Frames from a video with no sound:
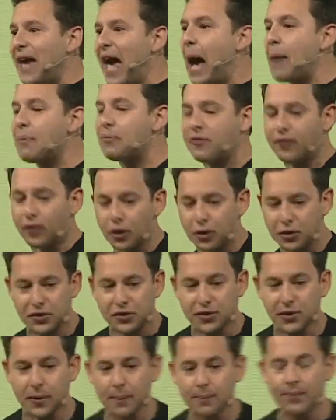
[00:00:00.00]
app
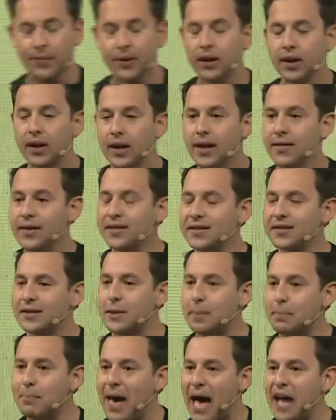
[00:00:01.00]
first. This is a
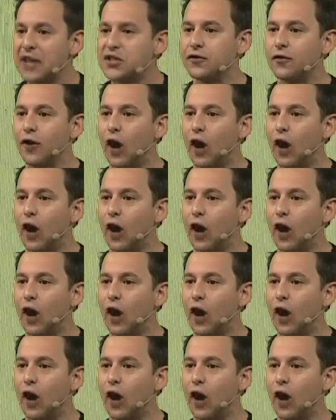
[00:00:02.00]
massive